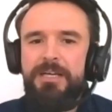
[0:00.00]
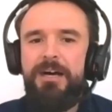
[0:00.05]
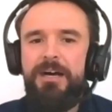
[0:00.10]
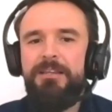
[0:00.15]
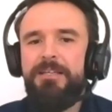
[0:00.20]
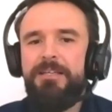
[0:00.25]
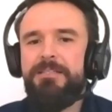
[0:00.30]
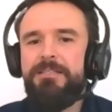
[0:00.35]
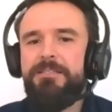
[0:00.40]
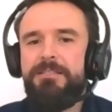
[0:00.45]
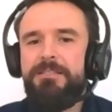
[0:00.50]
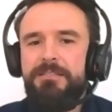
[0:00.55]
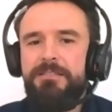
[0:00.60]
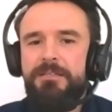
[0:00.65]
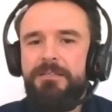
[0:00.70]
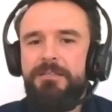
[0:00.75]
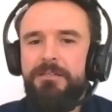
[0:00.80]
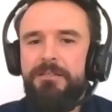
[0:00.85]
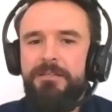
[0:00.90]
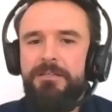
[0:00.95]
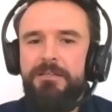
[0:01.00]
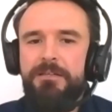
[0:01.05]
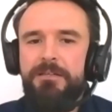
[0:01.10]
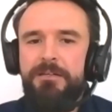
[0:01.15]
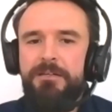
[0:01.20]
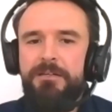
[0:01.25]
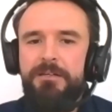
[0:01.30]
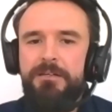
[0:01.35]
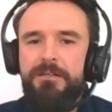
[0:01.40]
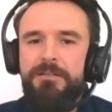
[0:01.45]
Thales
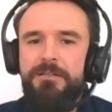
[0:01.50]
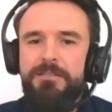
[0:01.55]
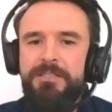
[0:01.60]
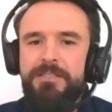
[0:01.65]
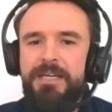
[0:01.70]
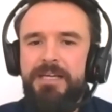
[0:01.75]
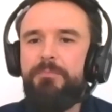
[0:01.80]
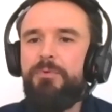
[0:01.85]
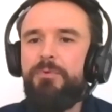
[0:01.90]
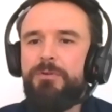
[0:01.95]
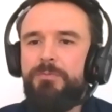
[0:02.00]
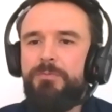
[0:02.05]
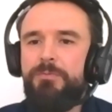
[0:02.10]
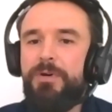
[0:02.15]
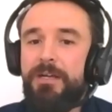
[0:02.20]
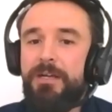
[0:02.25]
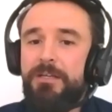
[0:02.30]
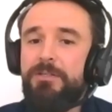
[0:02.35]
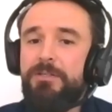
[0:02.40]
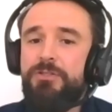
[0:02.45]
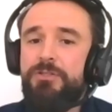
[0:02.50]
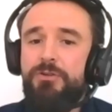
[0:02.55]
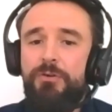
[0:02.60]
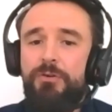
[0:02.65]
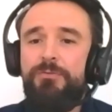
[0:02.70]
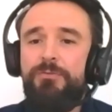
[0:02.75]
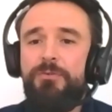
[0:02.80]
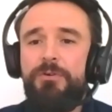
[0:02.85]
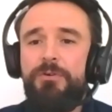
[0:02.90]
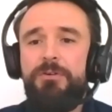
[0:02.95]
uh, support package
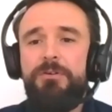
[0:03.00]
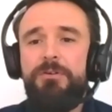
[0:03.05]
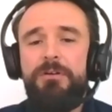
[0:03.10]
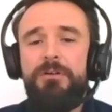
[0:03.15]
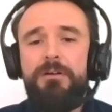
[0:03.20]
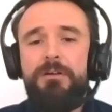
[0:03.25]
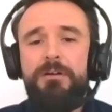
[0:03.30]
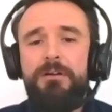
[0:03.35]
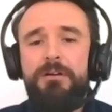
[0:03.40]
offer.